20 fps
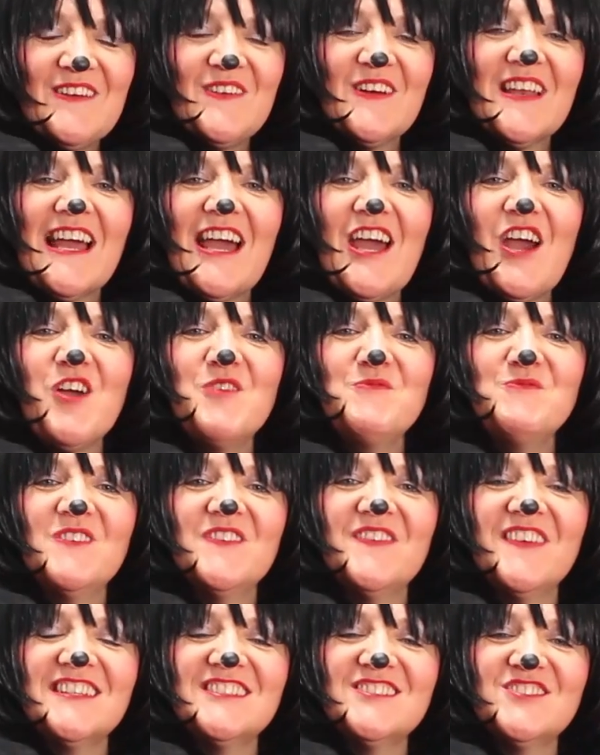Well, I hope
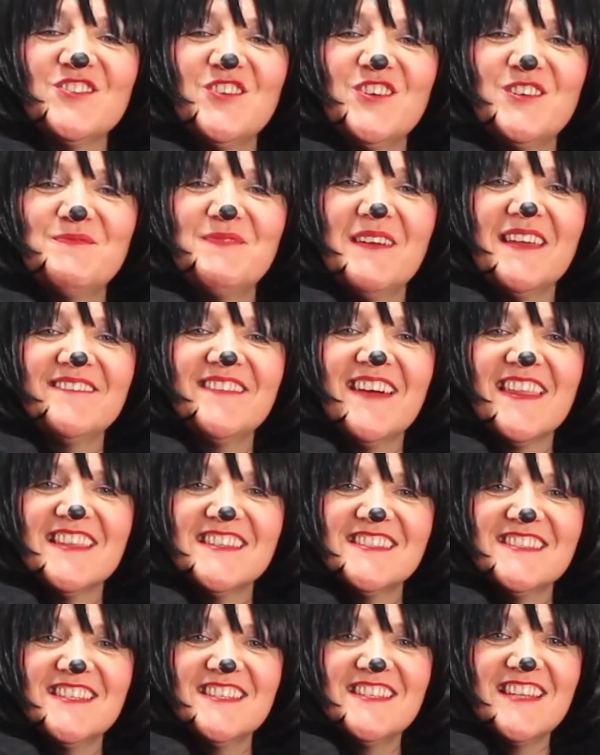you've enjoyed being with
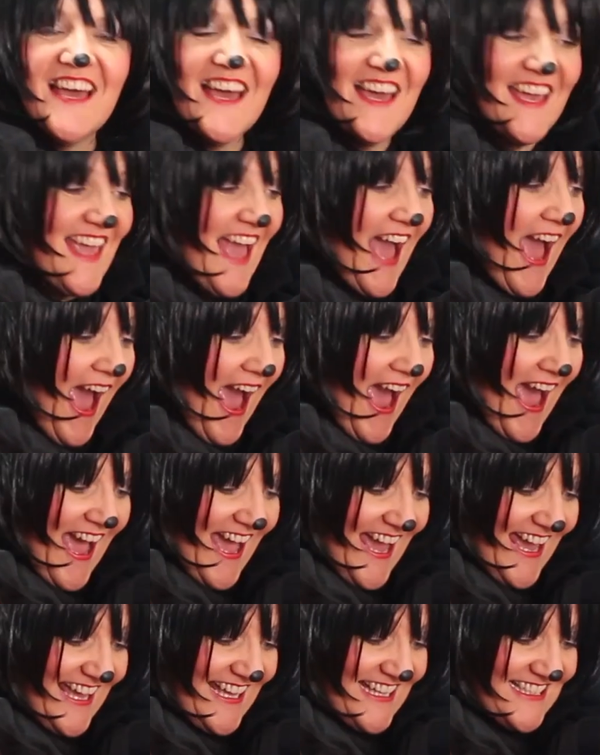us today
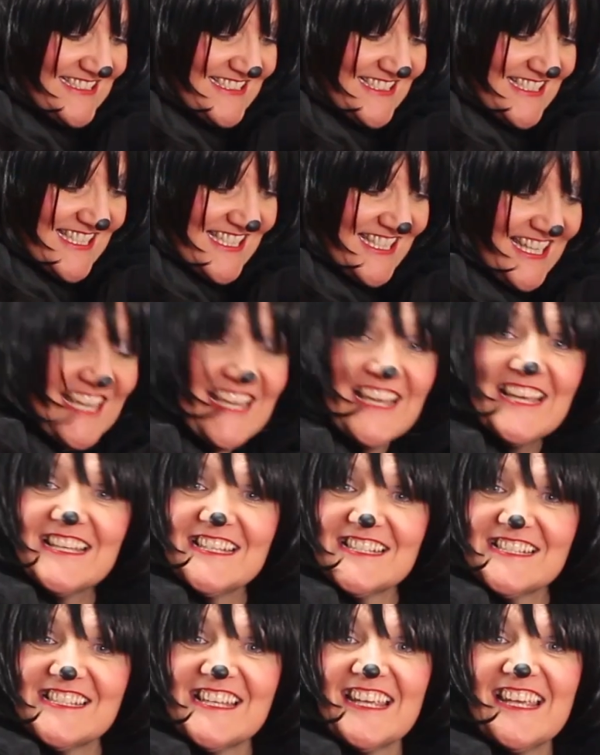and
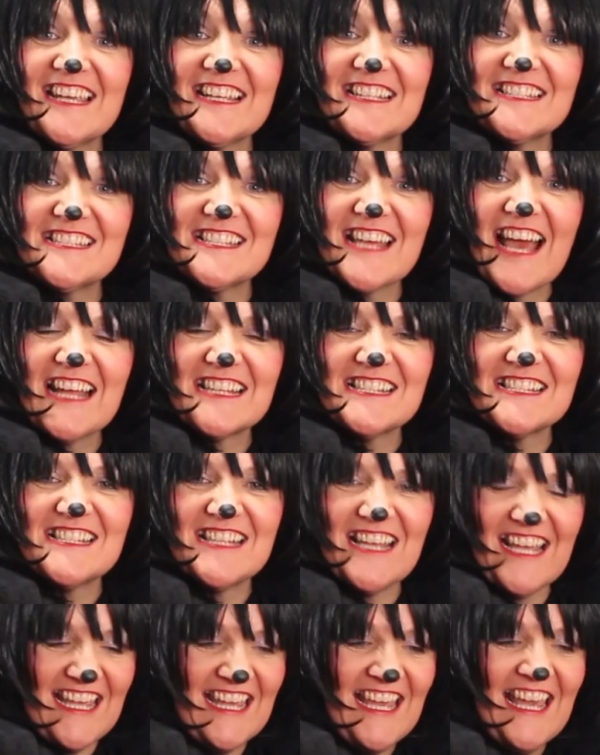seeing
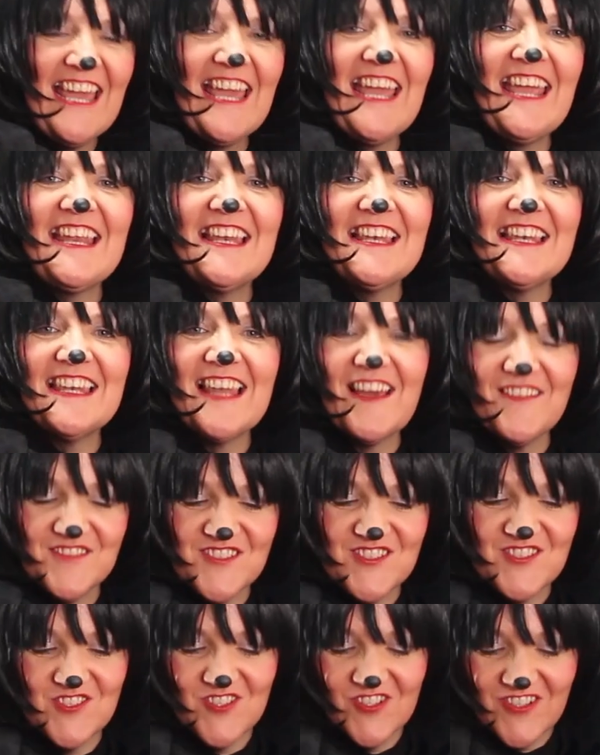Chatzi. He
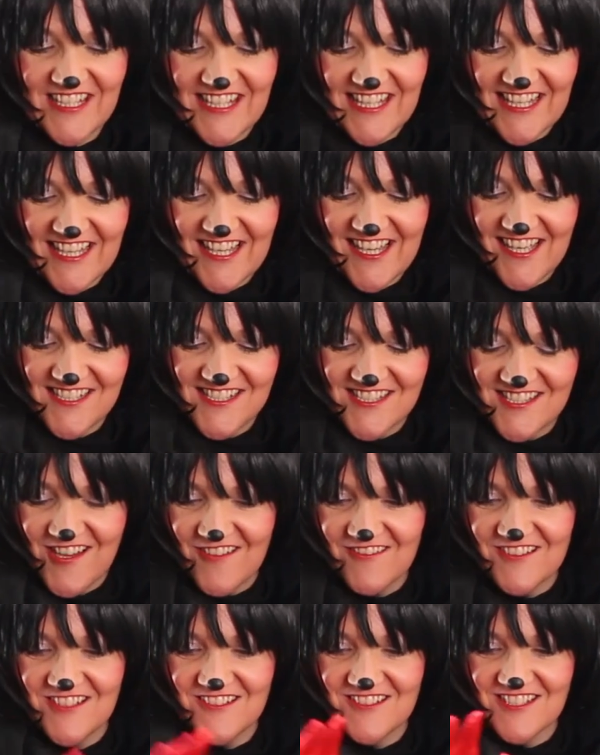loves joining us,
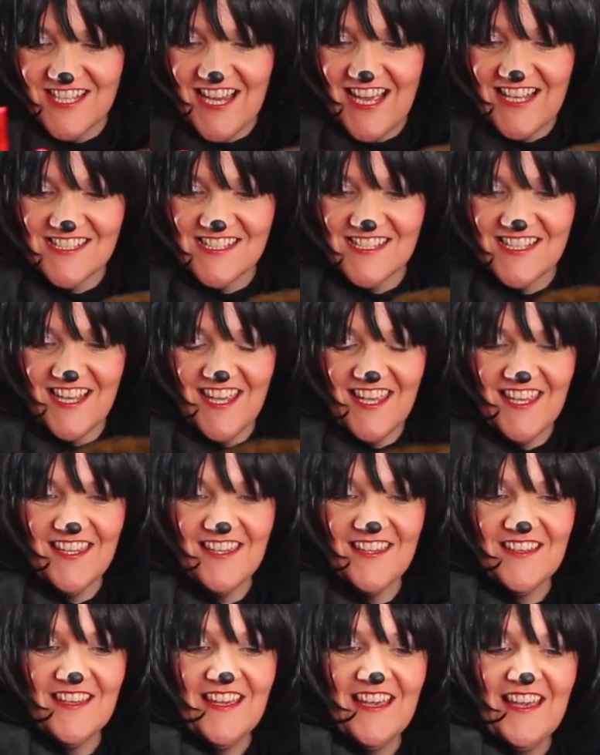don't you, Chatzi?
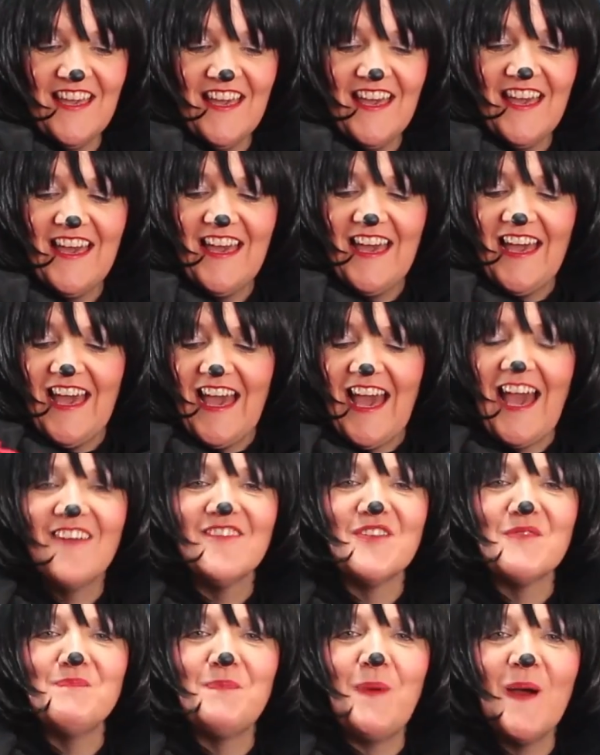
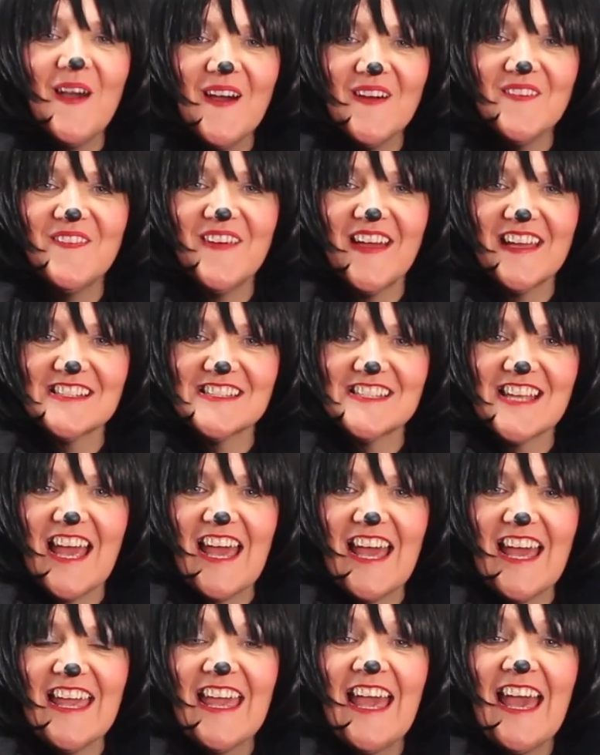Have a perfect
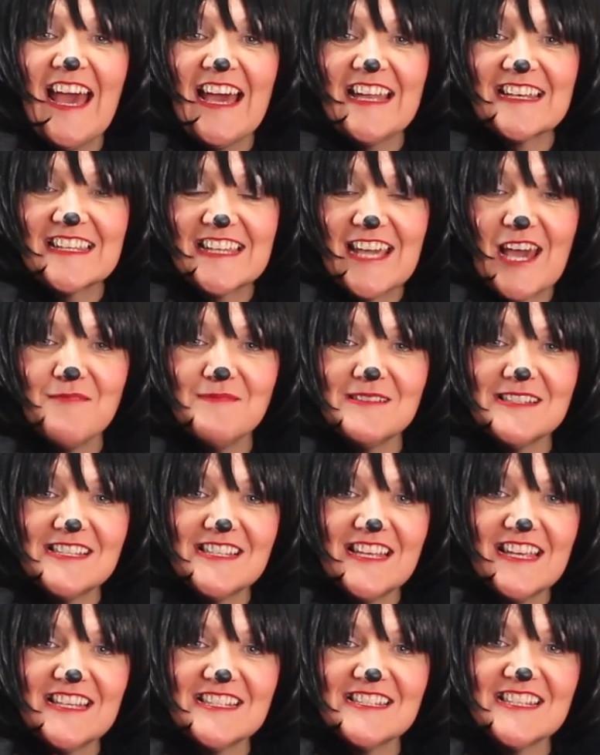day and come and
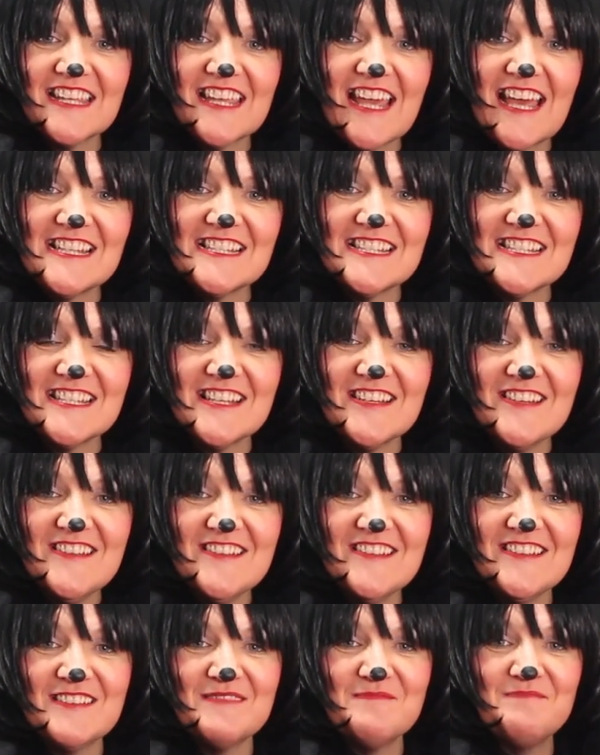see us again
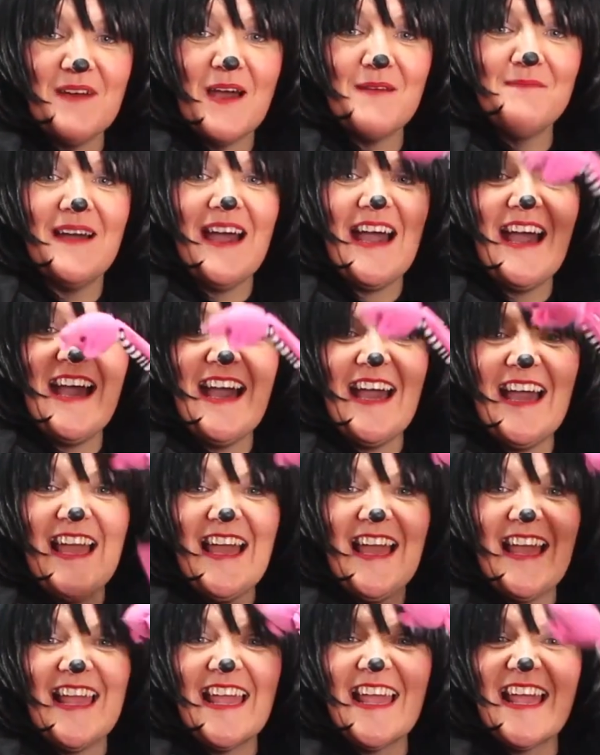soon.
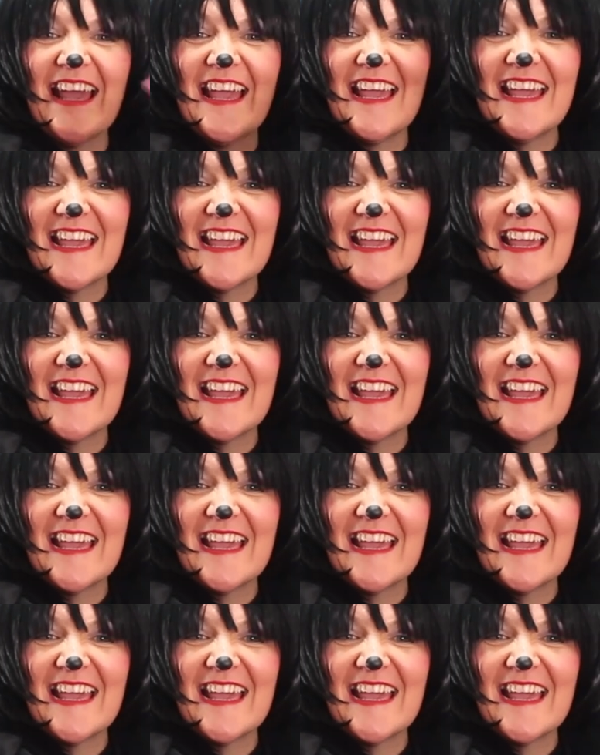Bye-bye.